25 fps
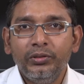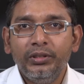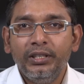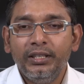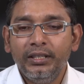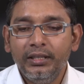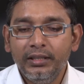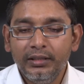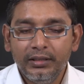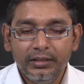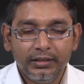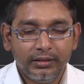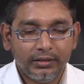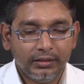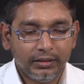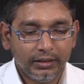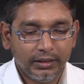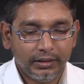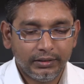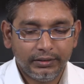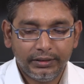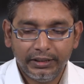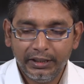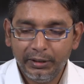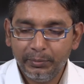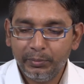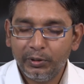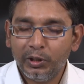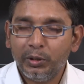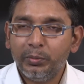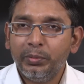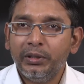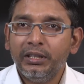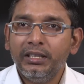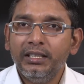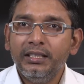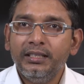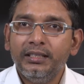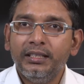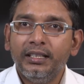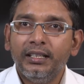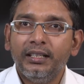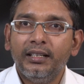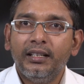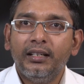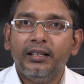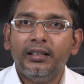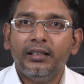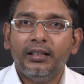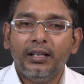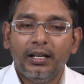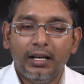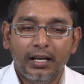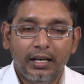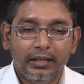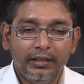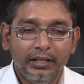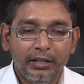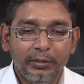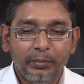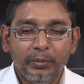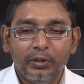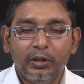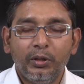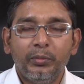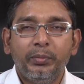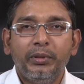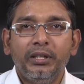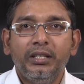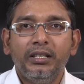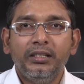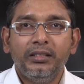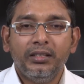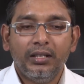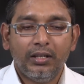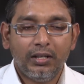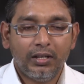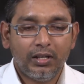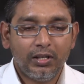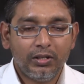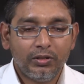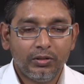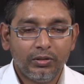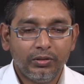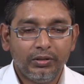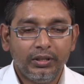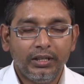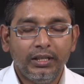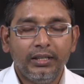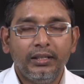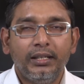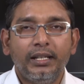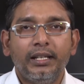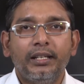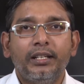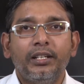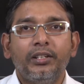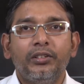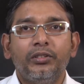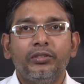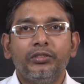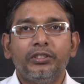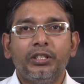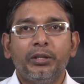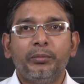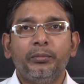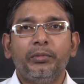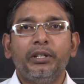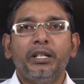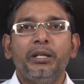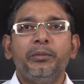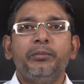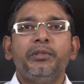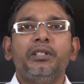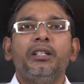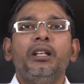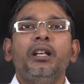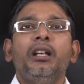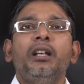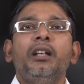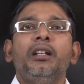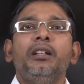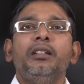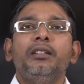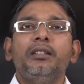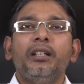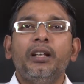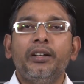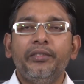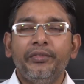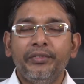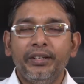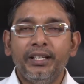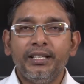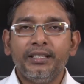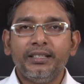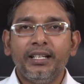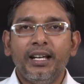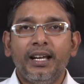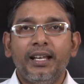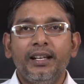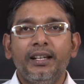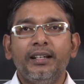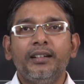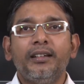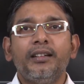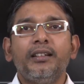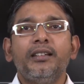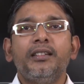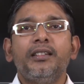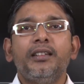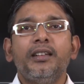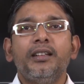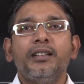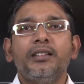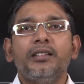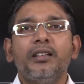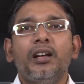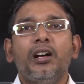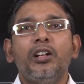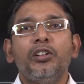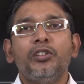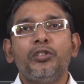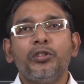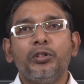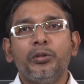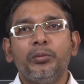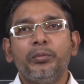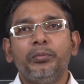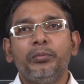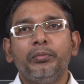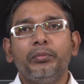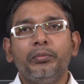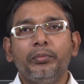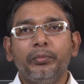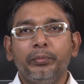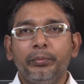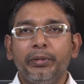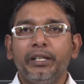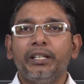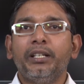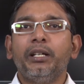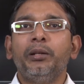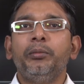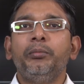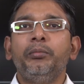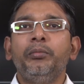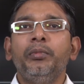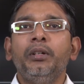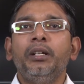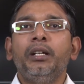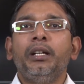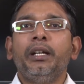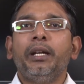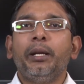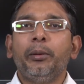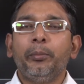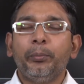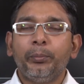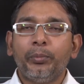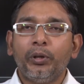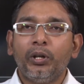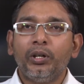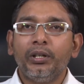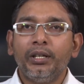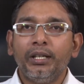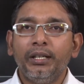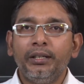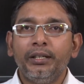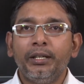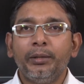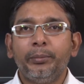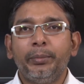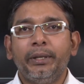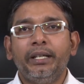to these uh, three properties, there are other properties are also there like you know sometimes surface characteristics also become important